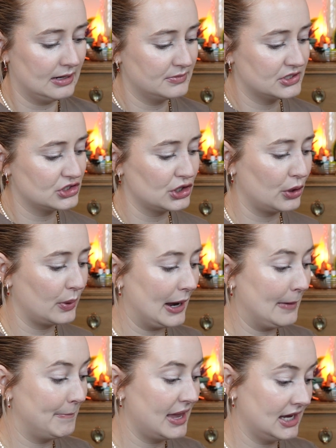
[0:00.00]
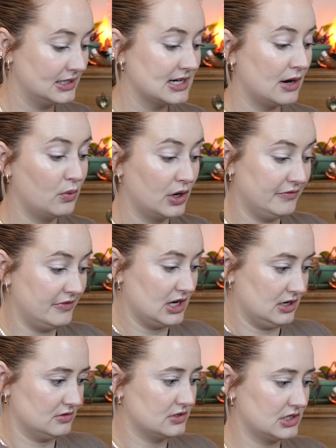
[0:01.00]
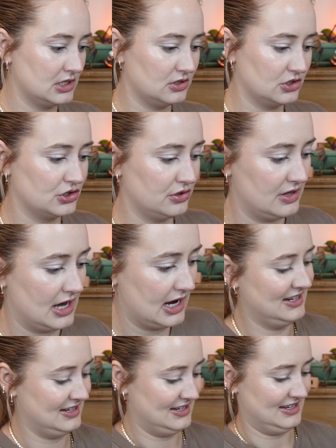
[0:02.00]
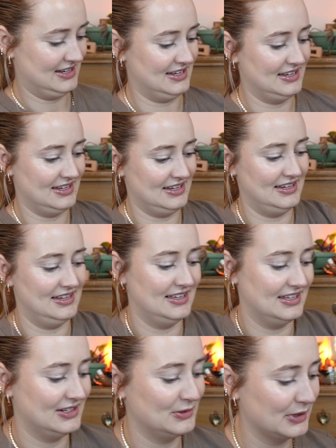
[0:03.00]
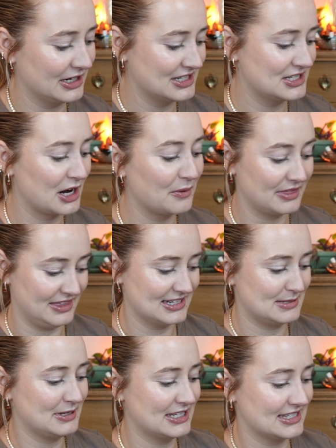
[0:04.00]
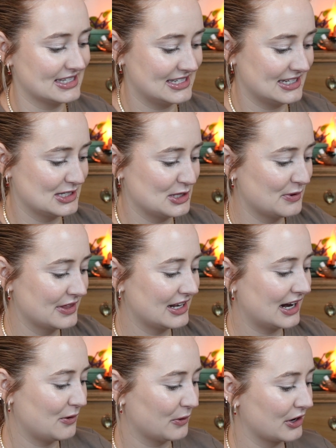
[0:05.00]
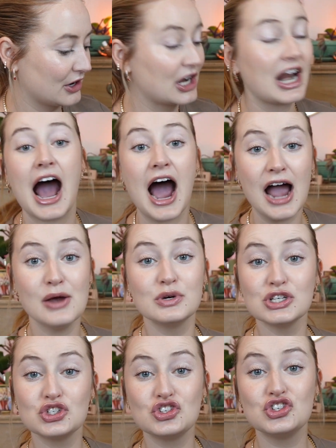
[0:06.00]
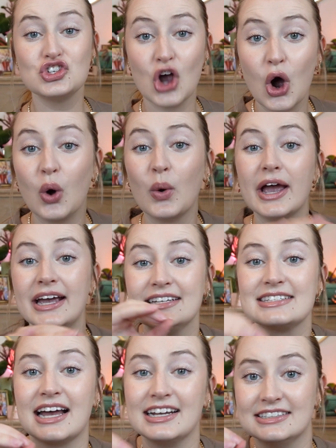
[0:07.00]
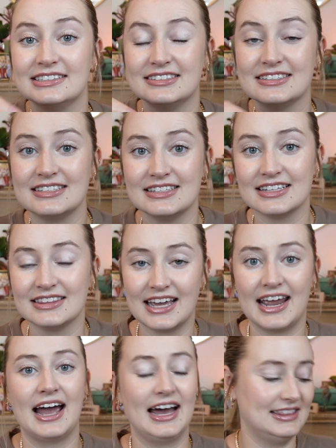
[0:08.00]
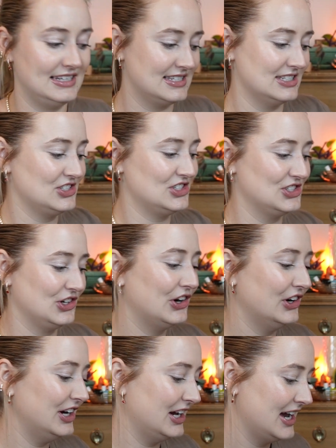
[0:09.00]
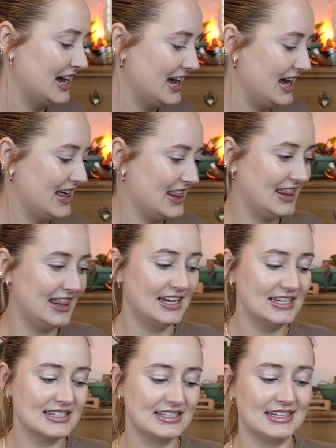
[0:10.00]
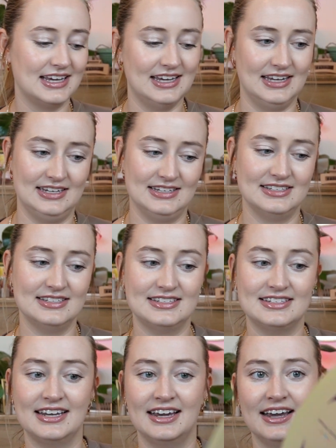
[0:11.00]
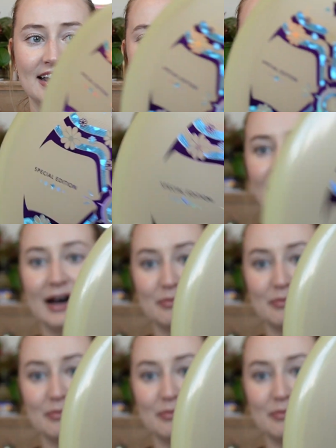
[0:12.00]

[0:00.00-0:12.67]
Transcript: so I picked out one of those, and I'll show you that. We're gonna start with this because this is the one that I ordered, and I was so excited to see that they had these in stock. This is a